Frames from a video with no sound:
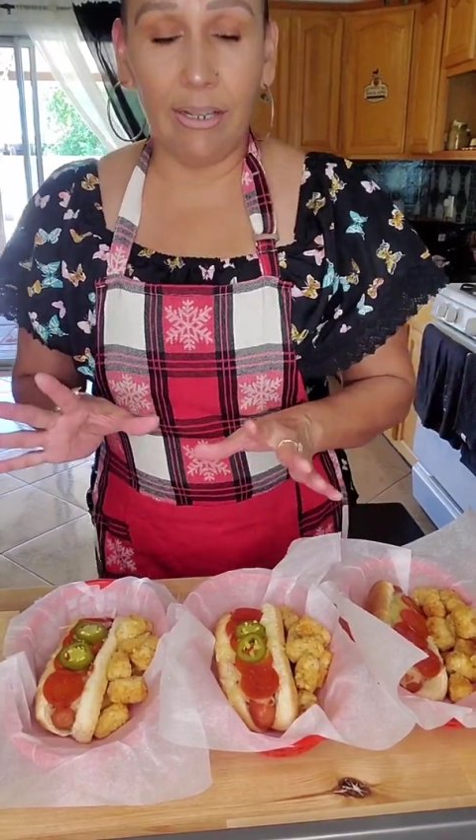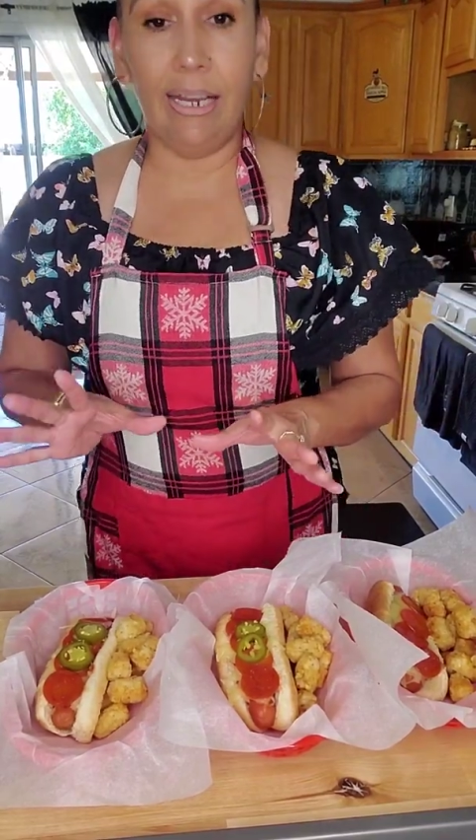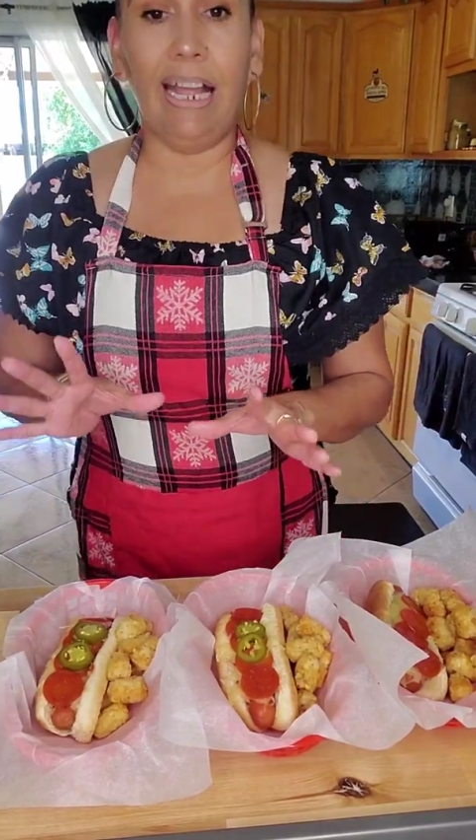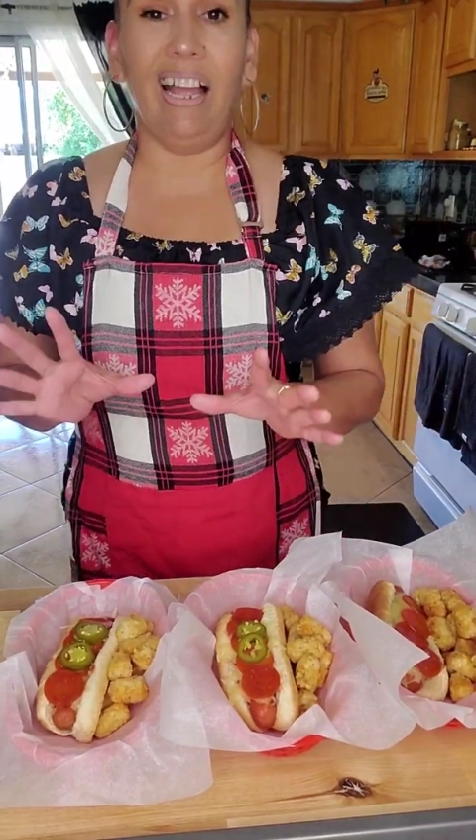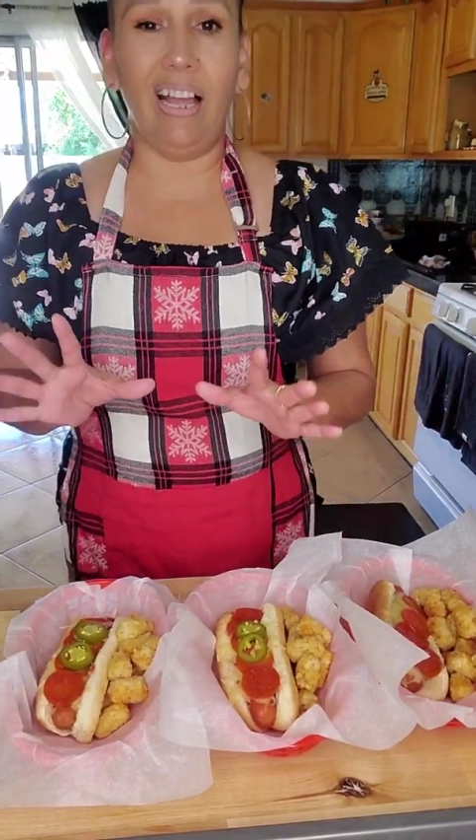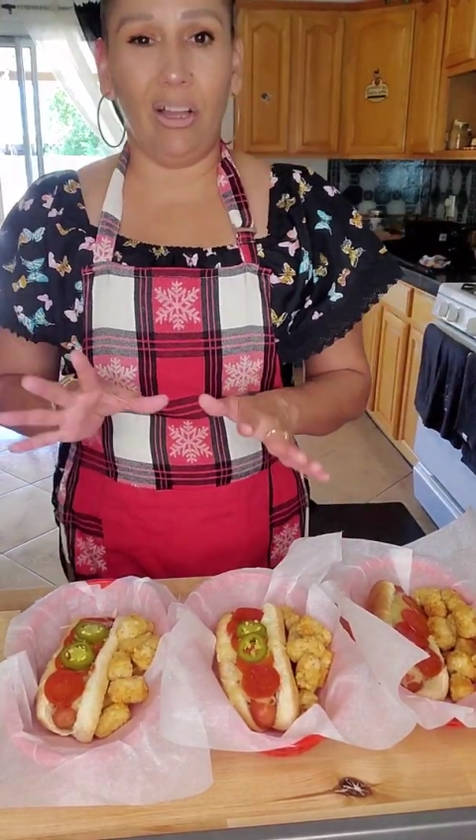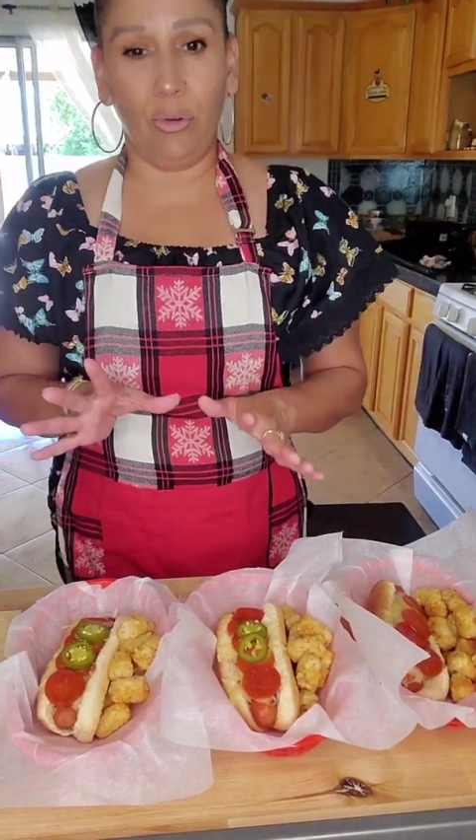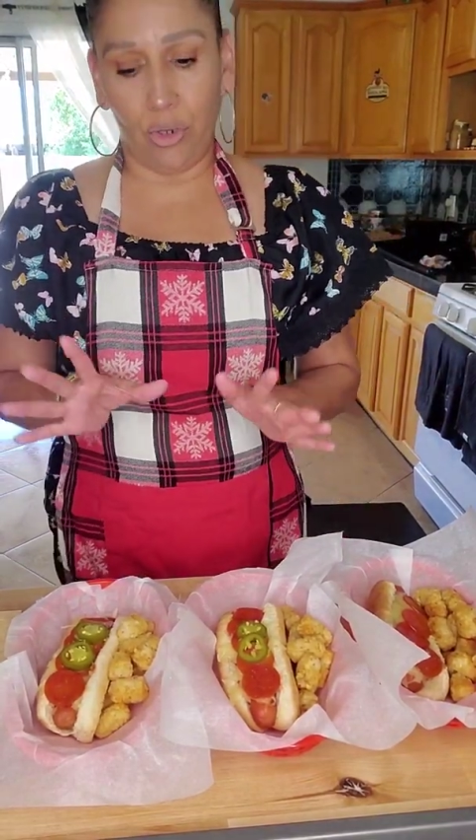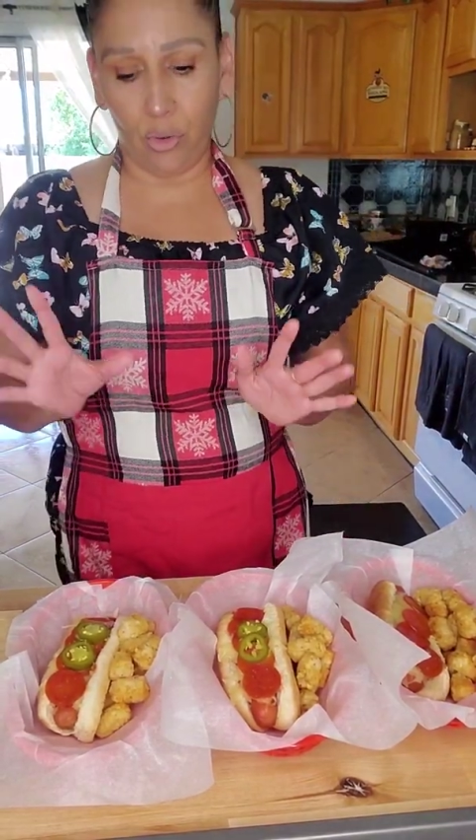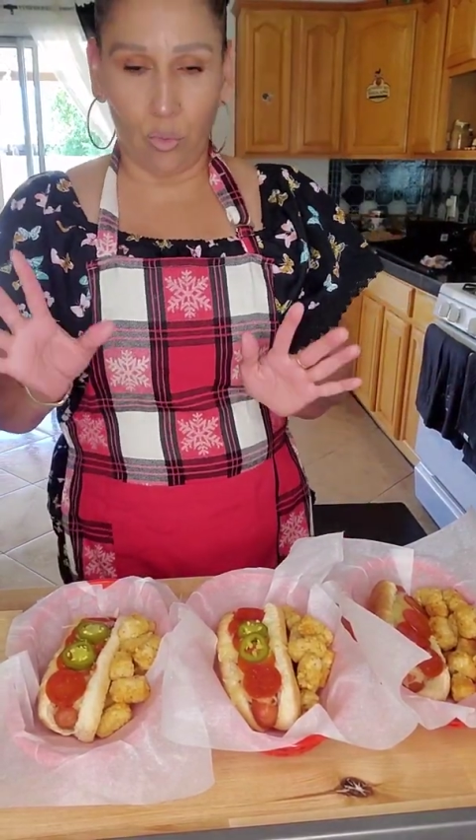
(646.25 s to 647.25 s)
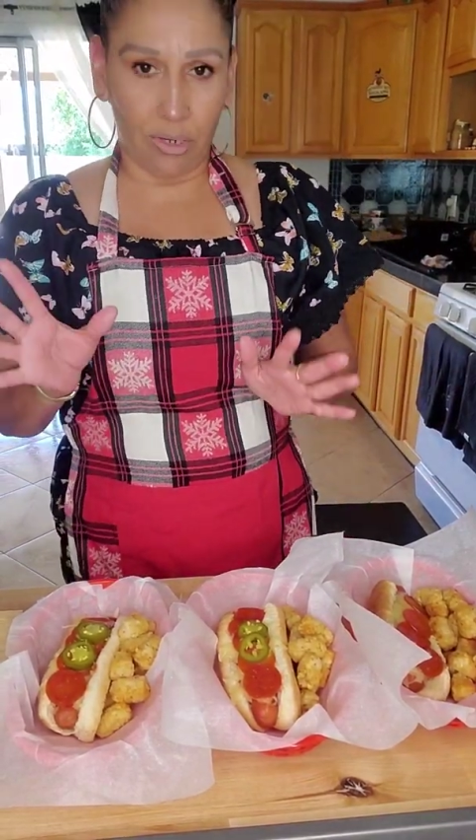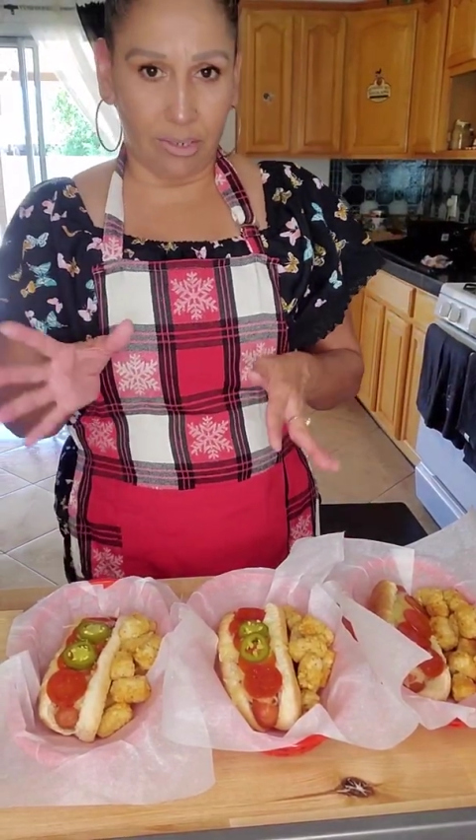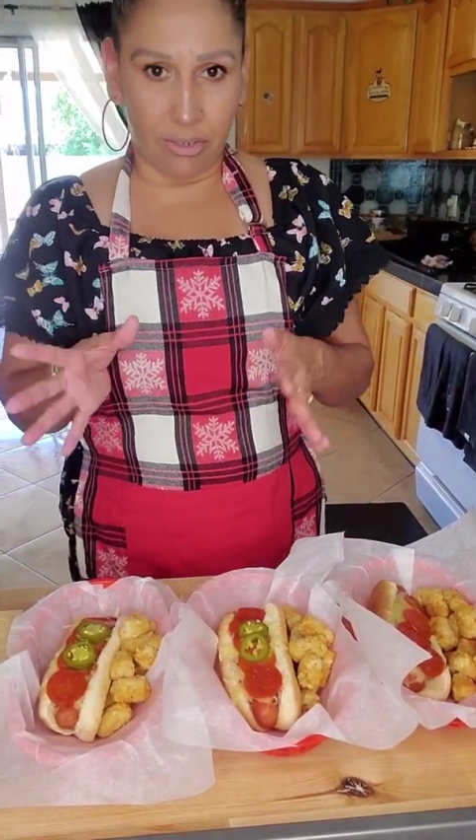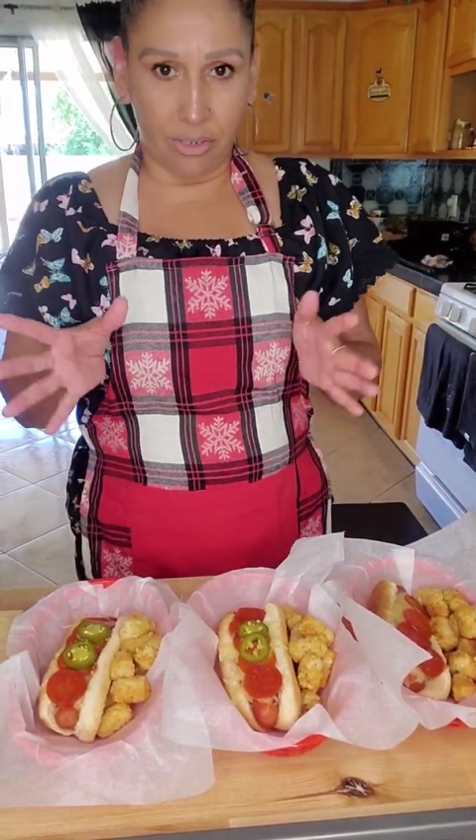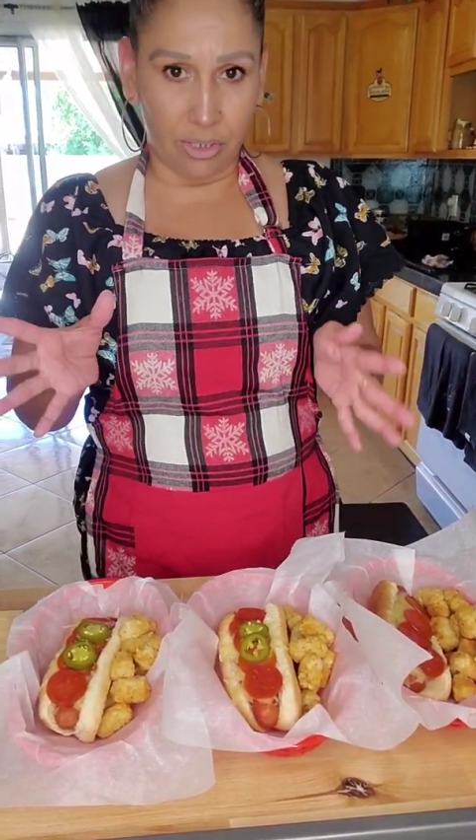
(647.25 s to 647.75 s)
on how you
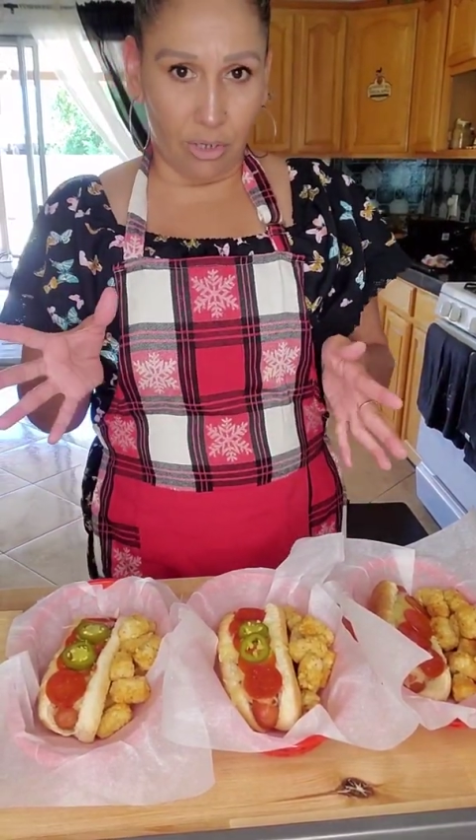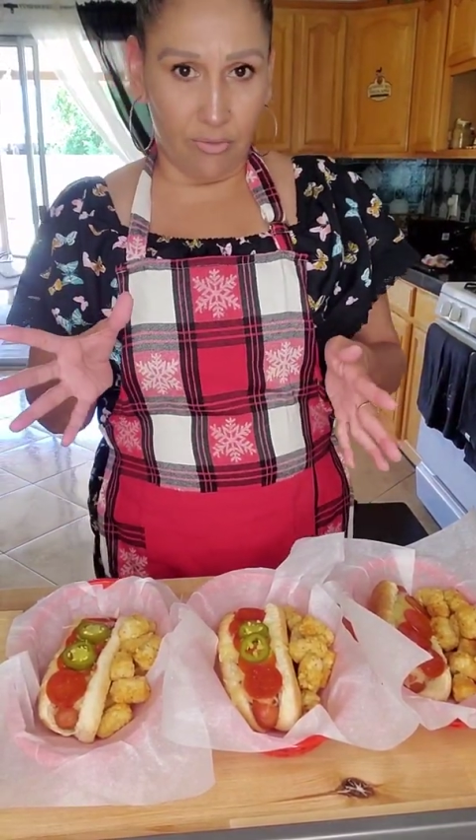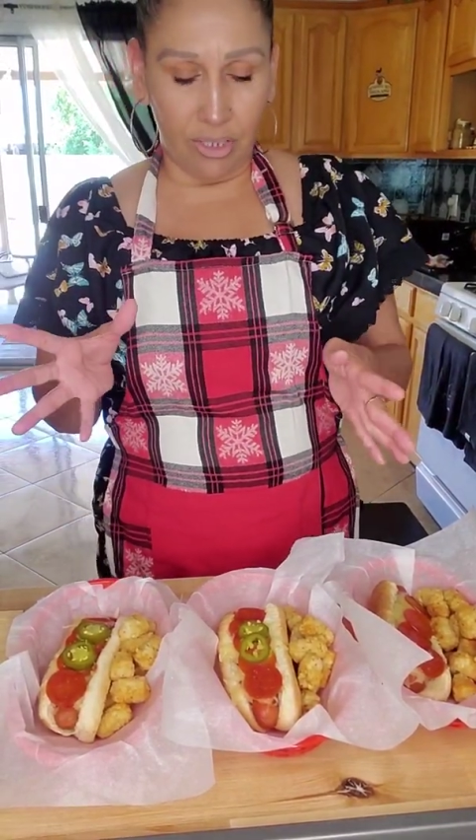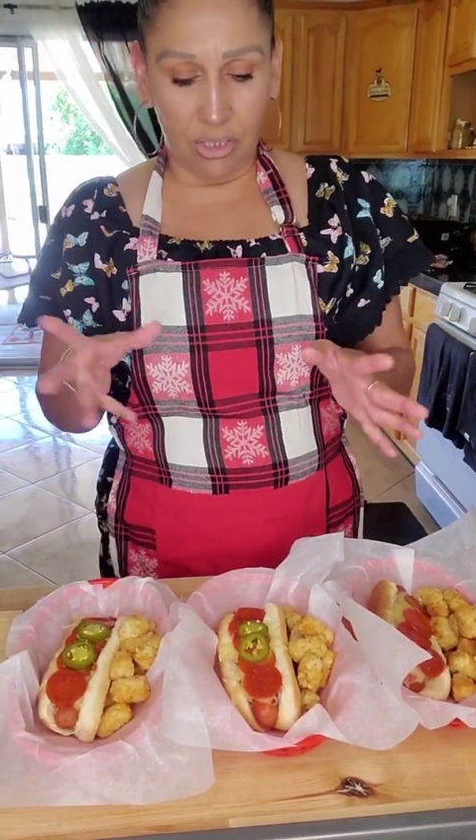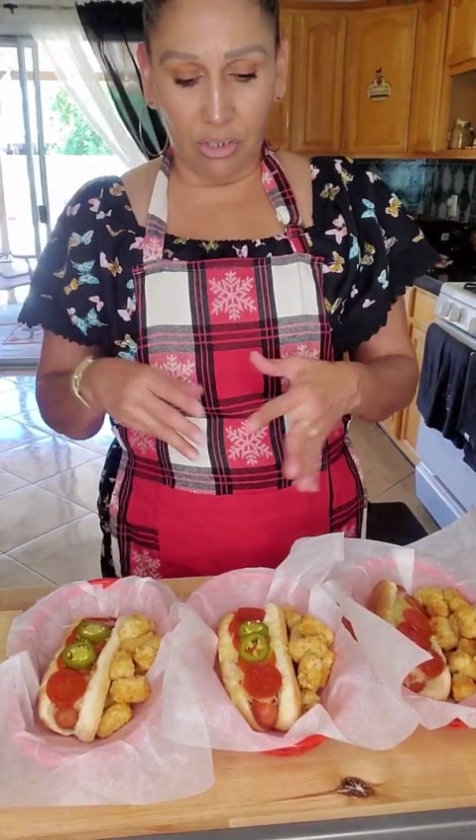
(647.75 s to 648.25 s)
want to serve these.